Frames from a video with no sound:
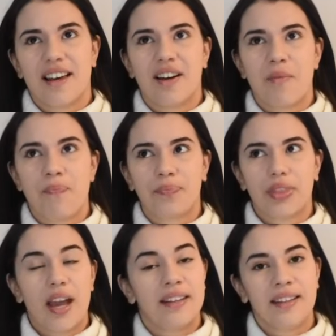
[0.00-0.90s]

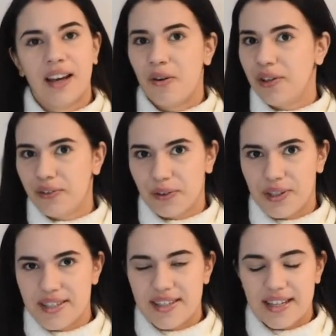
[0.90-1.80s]
I think I only wrote
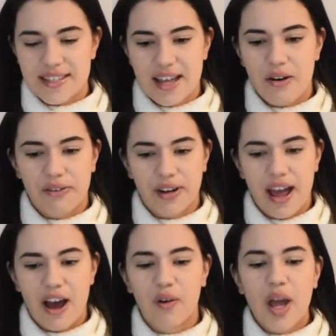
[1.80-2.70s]
these things down for
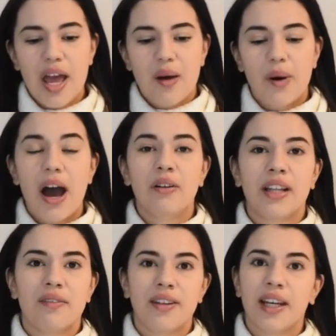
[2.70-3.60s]
now, but I will
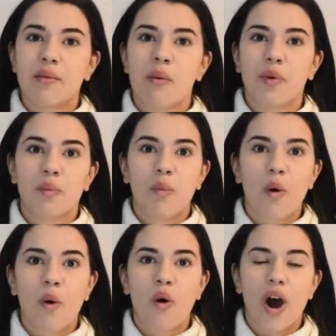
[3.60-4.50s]
definitely come up with
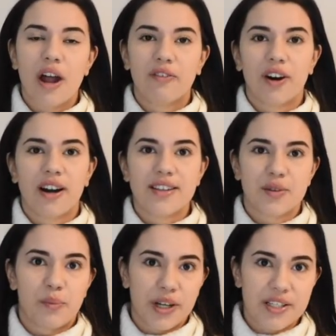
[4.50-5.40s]
more advice
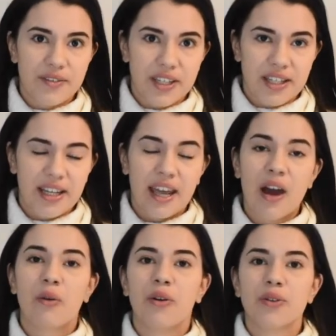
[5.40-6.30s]
on breastfeeding, and
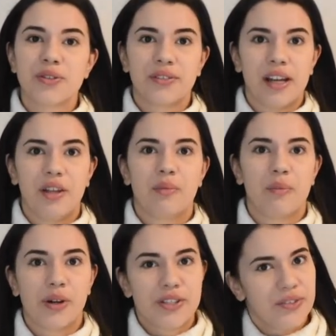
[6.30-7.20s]
I will also tell you my
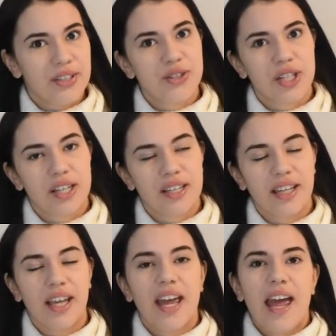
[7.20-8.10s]
breastfeeding
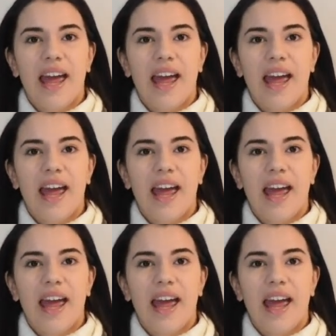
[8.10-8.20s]
journey